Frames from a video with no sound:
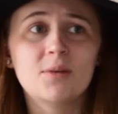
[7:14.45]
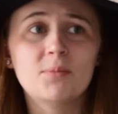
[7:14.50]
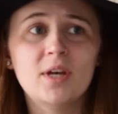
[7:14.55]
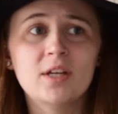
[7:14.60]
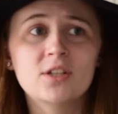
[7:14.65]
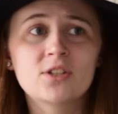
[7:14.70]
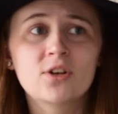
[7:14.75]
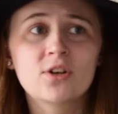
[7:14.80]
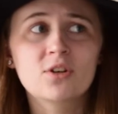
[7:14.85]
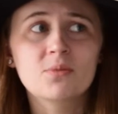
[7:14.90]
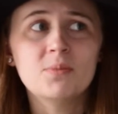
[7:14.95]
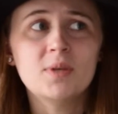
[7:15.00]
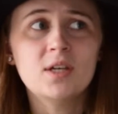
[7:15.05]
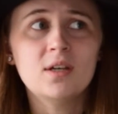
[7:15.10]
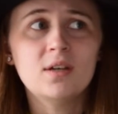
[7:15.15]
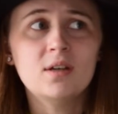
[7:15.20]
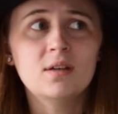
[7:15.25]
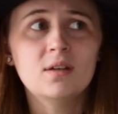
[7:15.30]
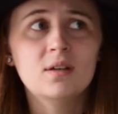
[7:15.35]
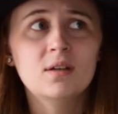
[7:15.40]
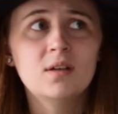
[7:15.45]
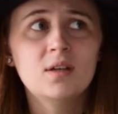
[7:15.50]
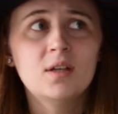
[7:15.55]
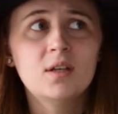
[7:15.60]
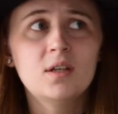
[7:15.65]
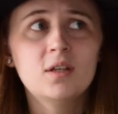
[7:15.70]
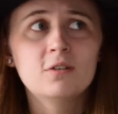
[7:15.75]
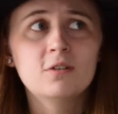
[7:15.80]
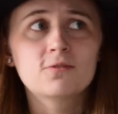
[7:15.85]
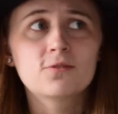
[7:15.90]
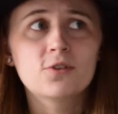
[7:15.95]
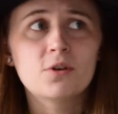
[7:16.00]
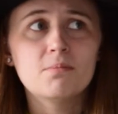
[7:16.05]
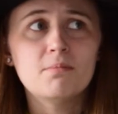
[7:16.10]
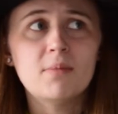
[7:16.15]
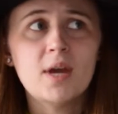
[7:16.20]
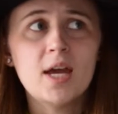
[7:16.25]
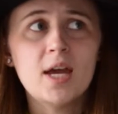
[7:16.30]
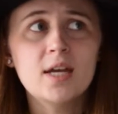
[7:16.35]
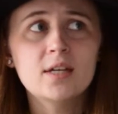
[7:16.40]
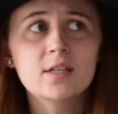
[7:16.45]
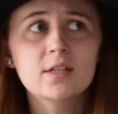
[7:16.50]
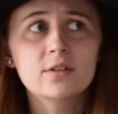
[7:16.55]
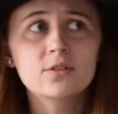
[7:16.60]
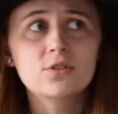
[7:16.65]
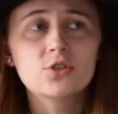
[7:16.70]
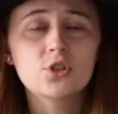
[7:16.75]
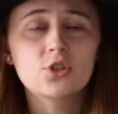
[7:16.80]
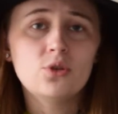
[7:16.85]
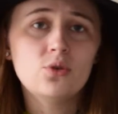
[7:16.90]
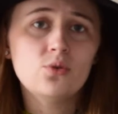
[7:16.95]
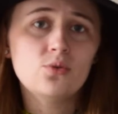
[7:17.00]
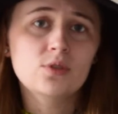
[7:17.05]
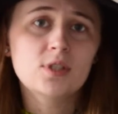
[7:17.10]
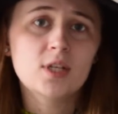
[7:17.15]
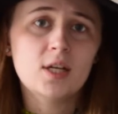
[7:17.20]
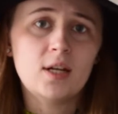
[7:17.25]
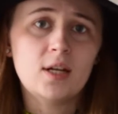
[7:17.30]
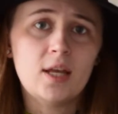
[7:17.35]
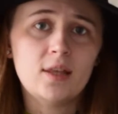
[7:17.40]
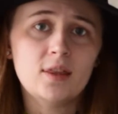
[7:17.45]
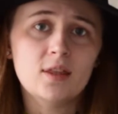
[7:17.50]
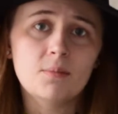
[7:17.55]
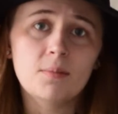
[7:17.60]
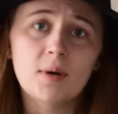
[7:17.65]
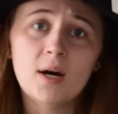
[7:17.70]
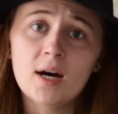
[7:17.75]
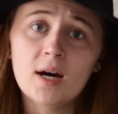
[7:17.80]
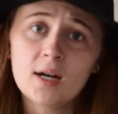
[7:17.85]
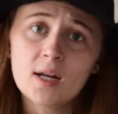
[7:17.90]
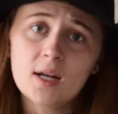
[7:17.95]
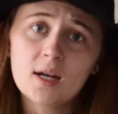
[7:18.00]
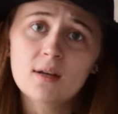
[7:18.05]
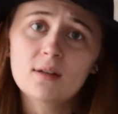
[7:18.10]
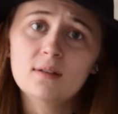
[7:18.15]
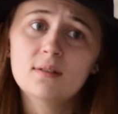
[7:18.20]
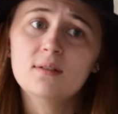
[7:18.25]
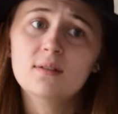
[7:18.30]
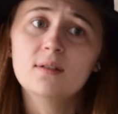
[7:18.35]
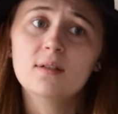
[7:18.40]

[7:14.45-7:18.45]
It took me from May till June to knit the body.